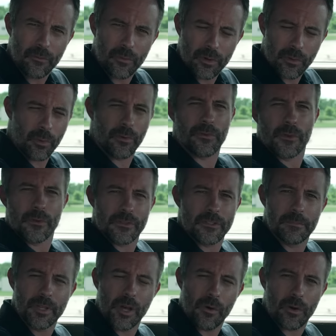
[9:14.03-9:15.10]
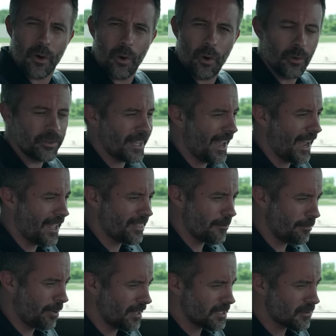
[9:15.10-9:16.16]
would refuse to blow cold and the
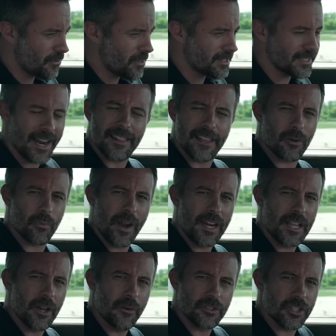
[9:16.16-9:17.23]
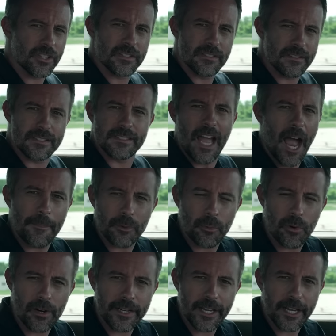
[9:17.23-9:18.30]
buttons for the satellite radio just stopped
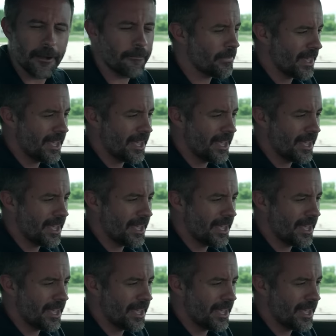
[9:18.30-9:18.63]
working.